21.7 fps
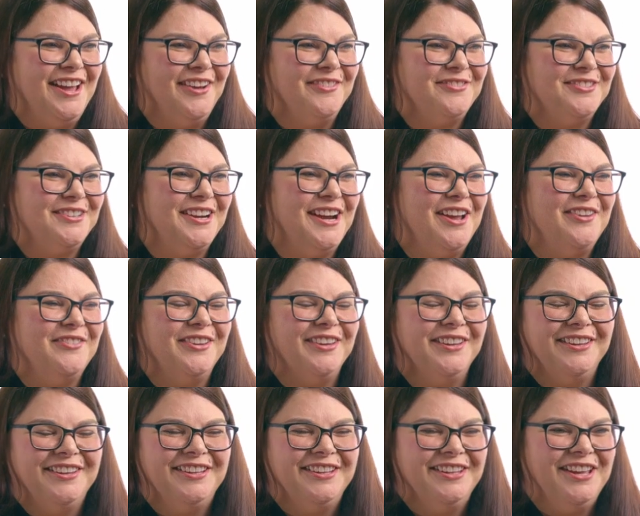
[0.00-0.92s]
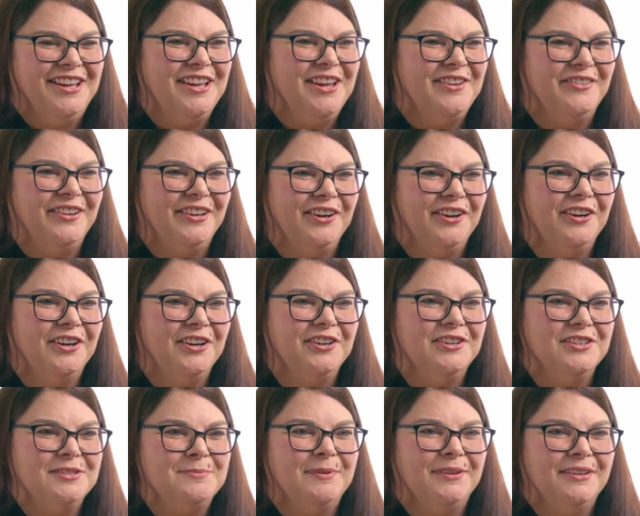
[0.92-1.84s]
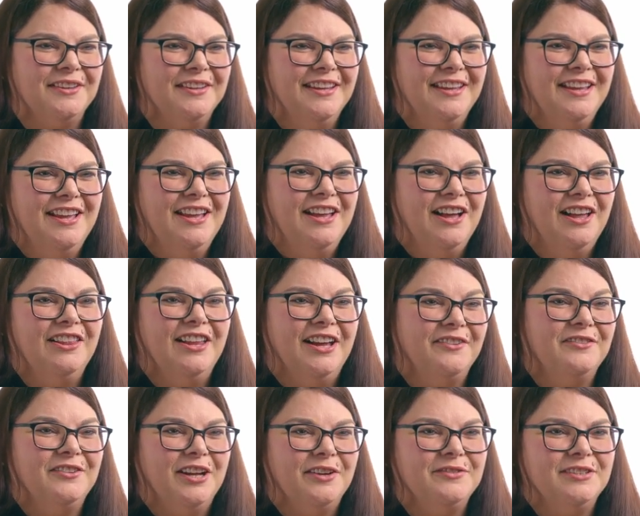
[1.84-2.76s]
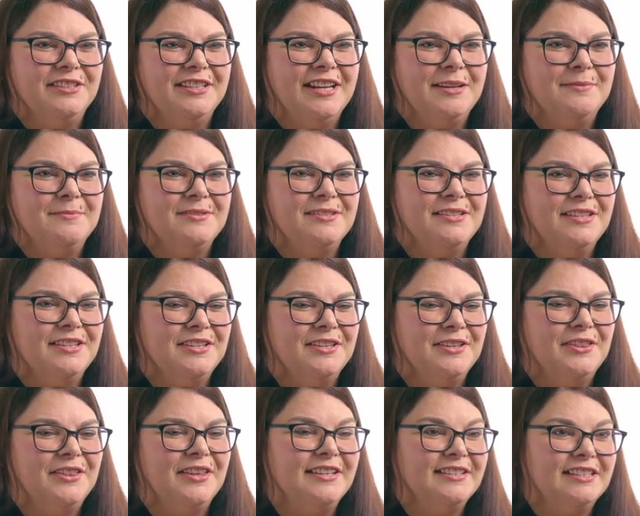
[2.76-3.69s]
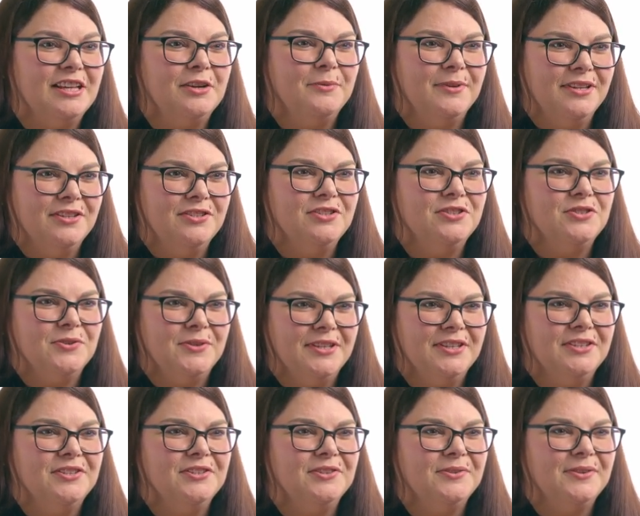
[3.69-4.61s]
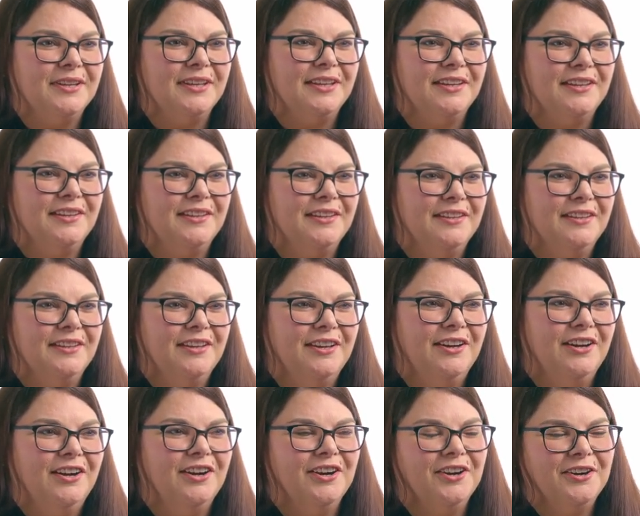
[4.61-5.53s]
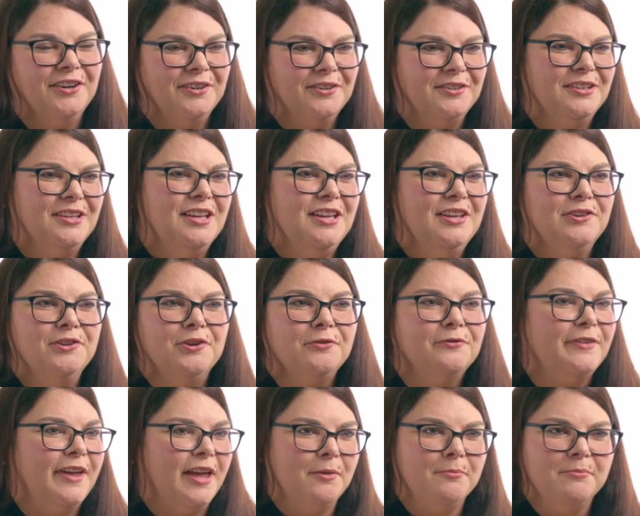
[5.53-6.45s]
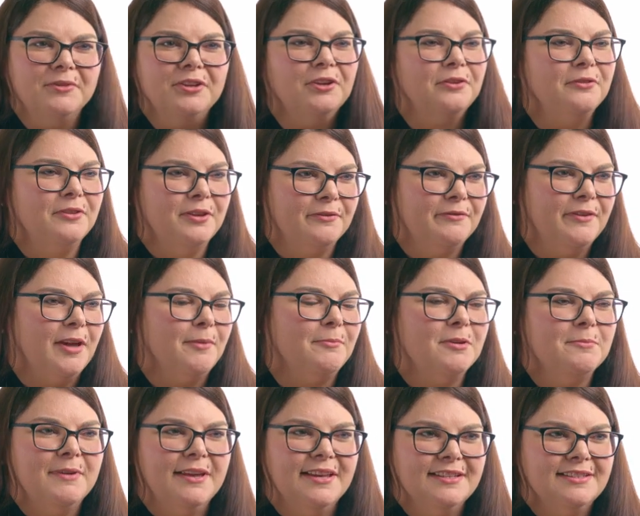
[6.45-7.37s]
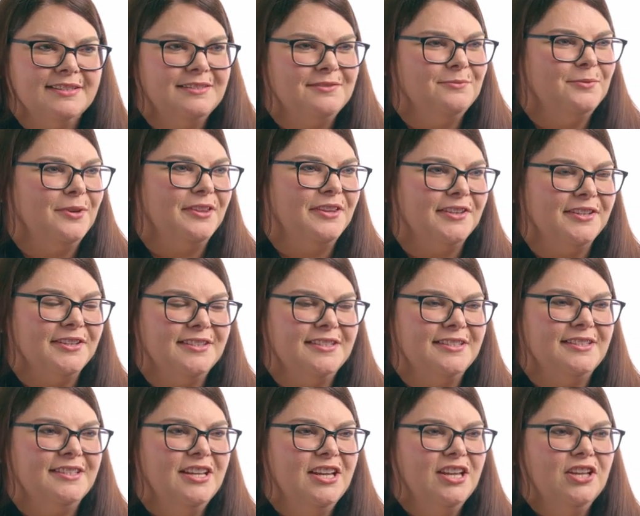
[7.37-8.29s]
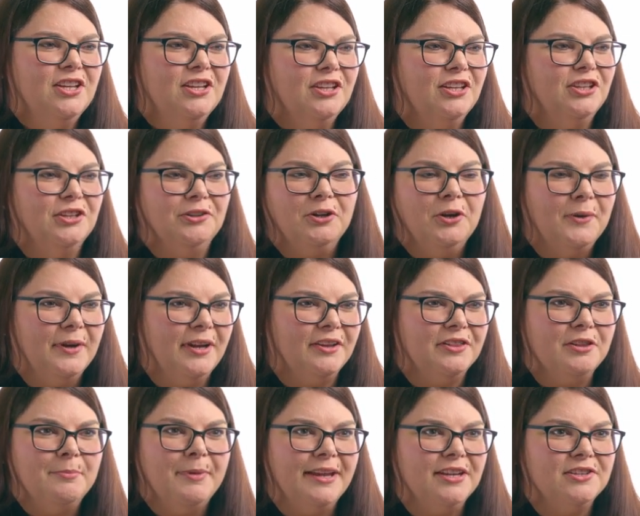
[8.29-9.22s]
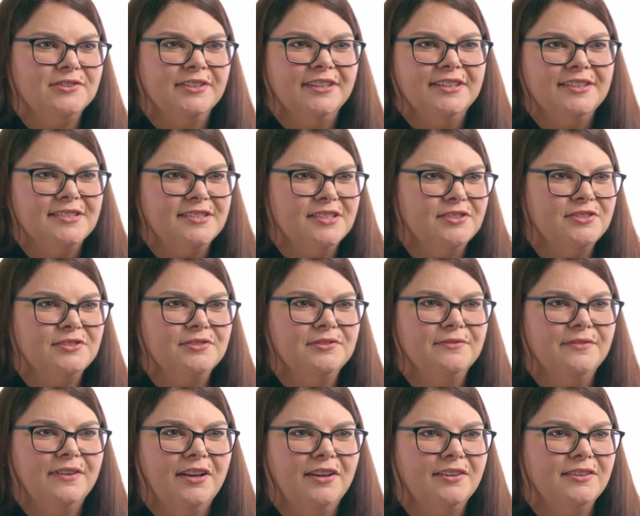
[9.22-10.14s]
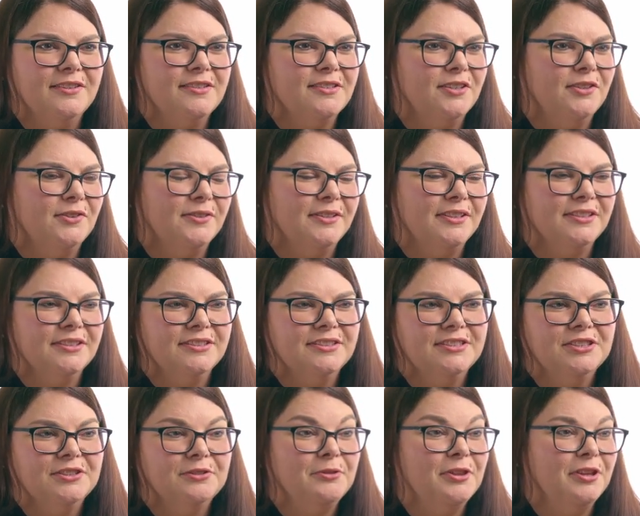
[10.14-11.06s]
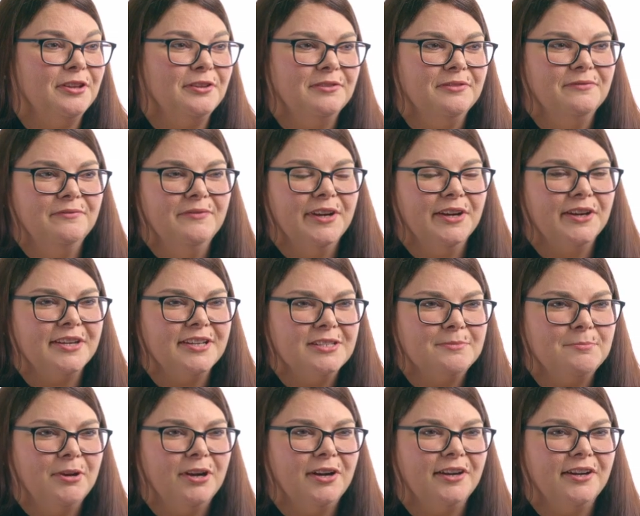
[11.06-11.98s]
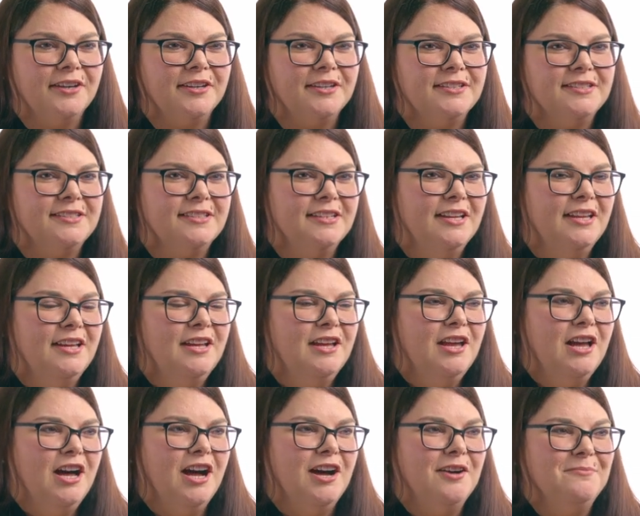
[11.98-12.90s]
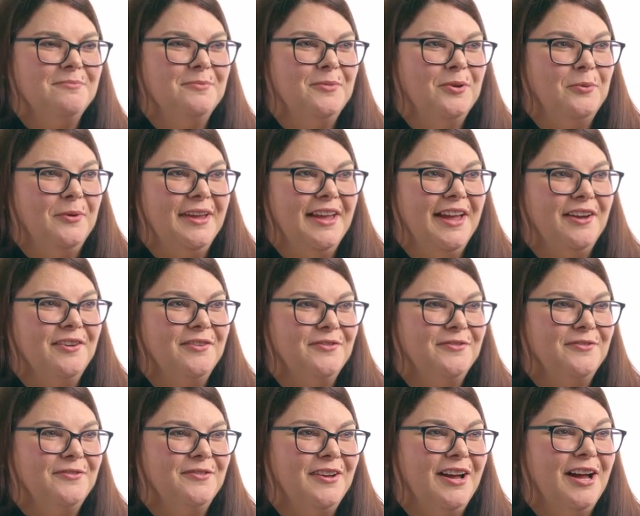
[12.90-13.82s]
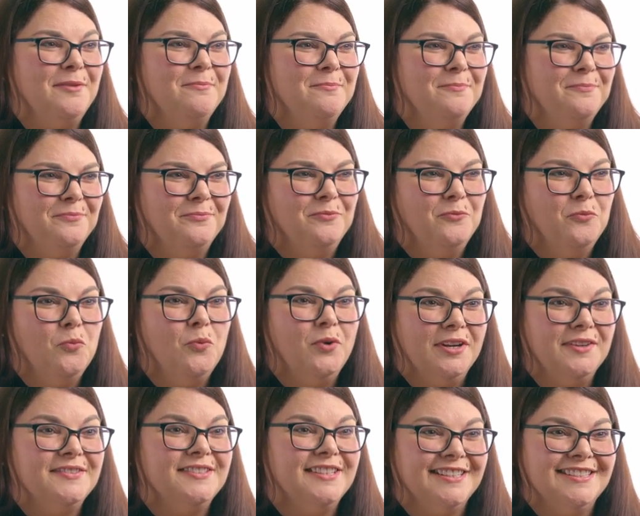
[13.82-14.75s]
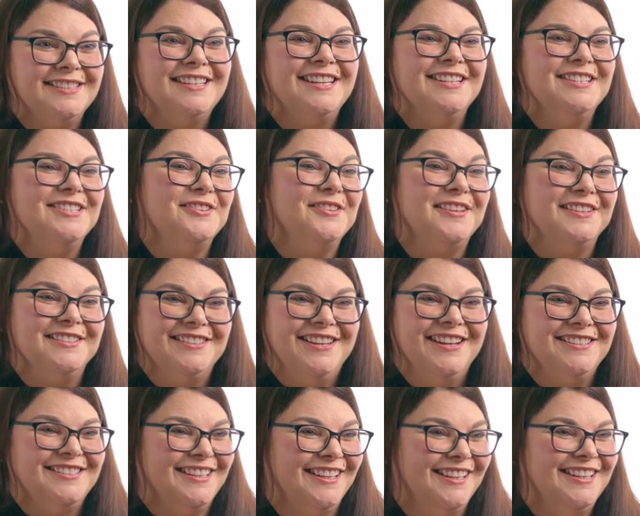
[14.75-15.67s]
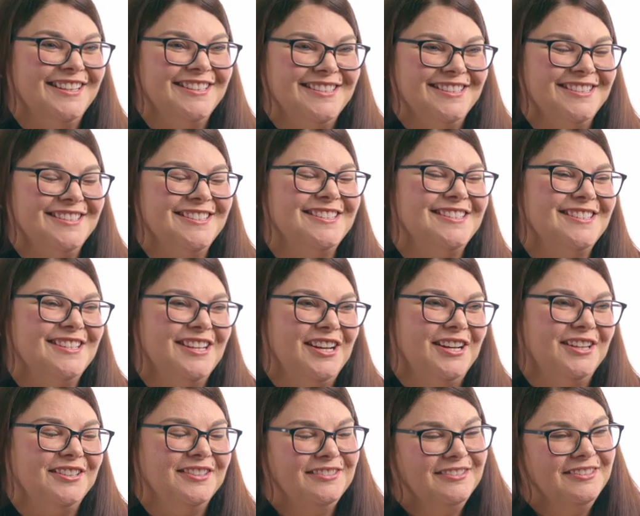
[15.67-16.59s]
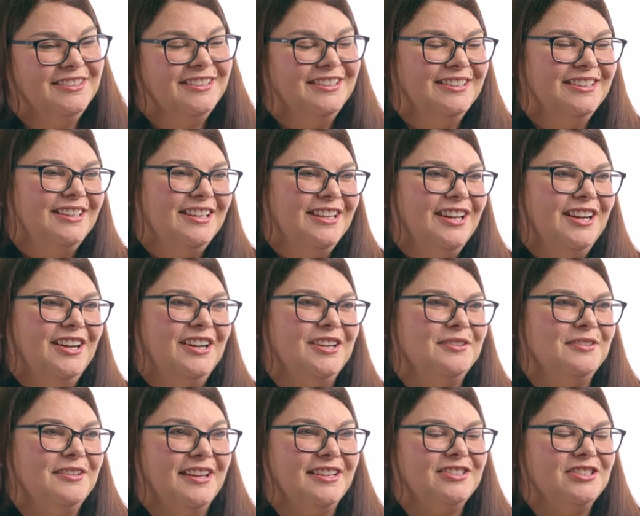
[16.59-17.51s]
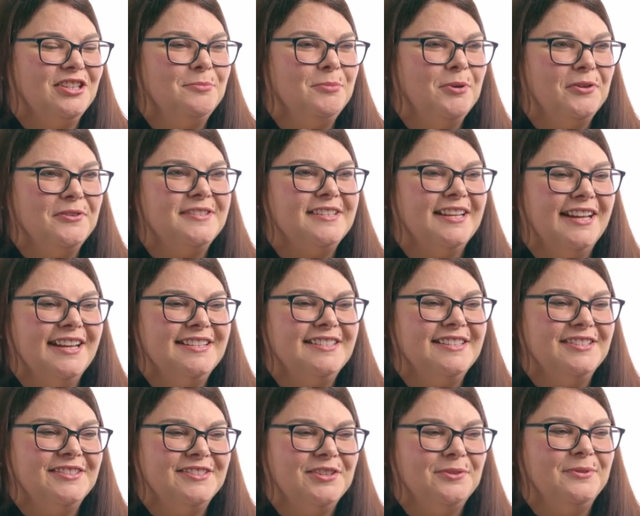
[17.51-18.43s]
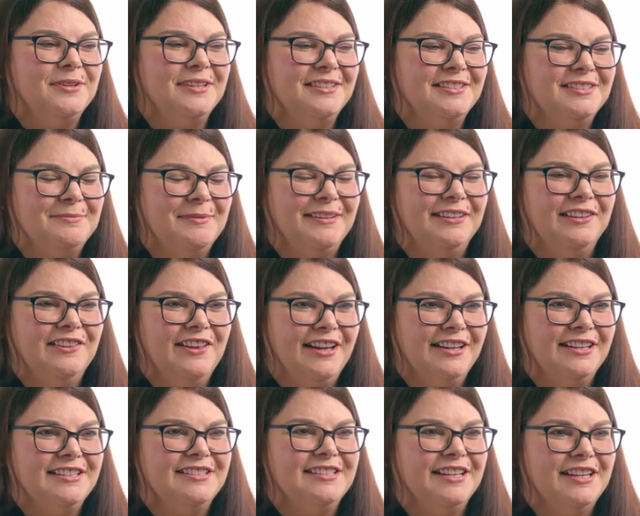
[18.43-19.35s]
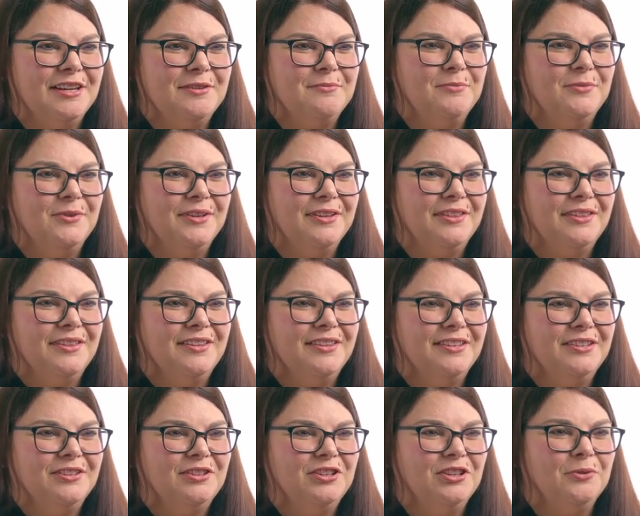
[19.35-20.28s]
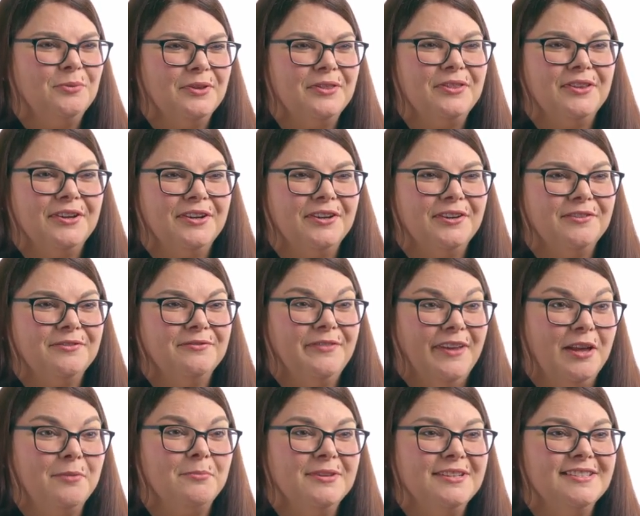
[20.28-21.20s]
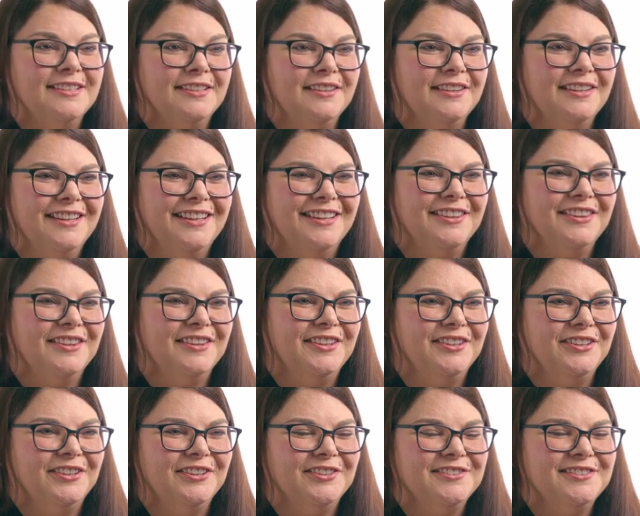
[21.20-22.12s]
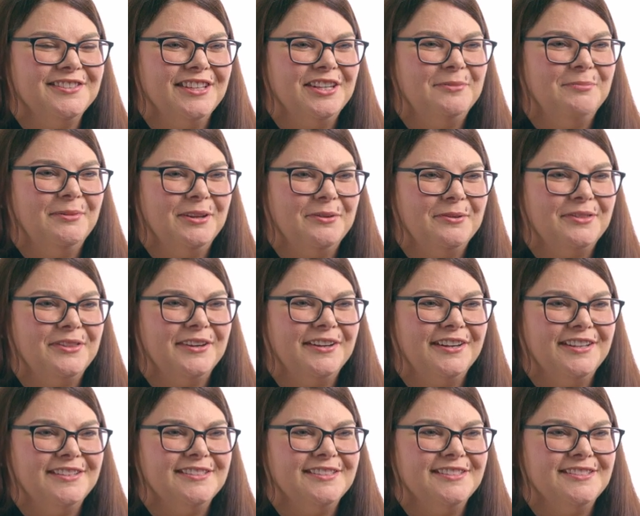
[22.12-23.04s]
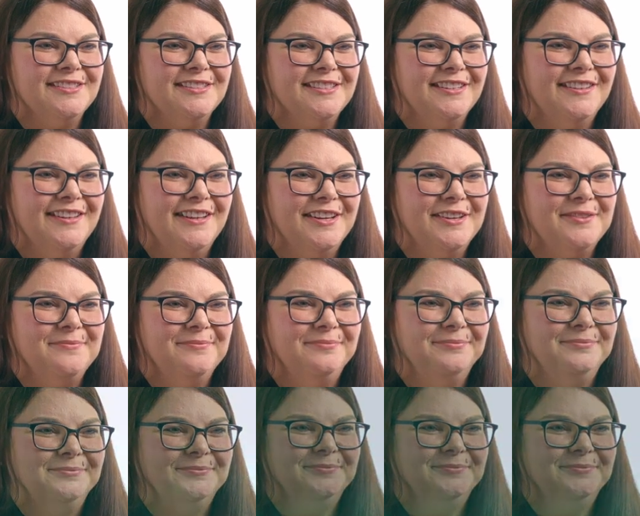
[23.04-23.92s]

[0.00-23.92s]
after having our girls, but a lot of, oftentimes the things that we enjoy doing are, you know, they're family based, whether it's, you know, going on the bike trails in Sioux Falls, going to the various parks. But I'm one of six kids, so there's lots of cousins on actually both sides, and so we spend a lot of time with, you know, with our families, and the girls get to play with their cousins a lot.